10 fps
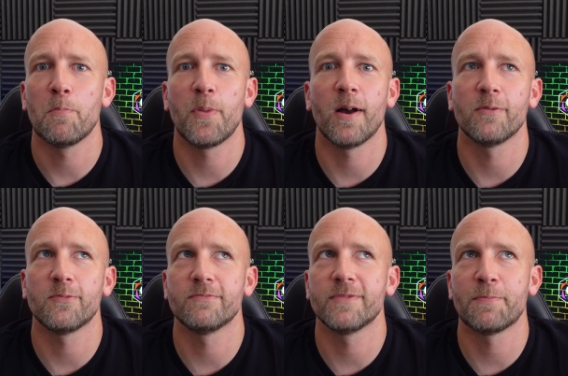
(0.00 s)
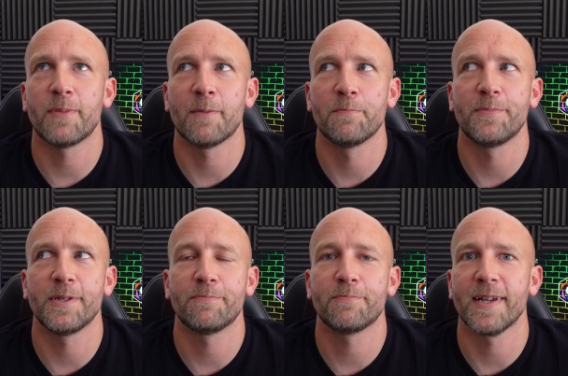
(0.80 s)
but the pump
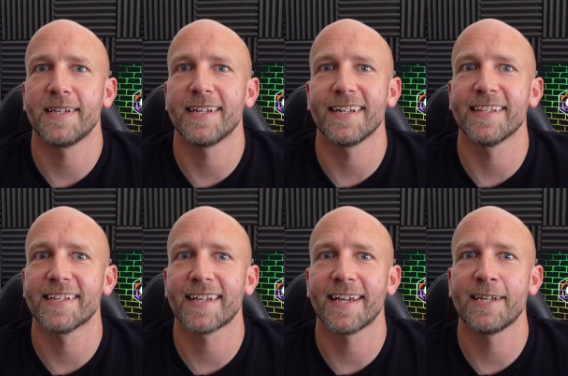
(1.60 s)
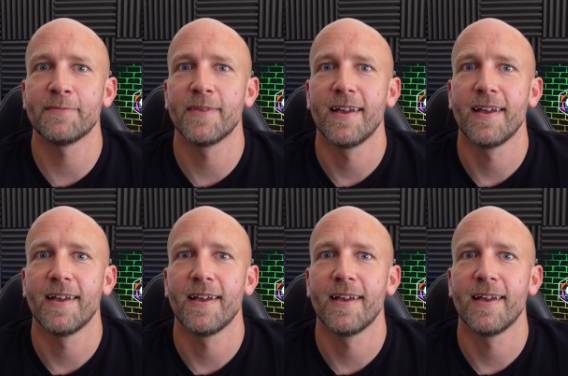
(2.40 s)
is basically the same.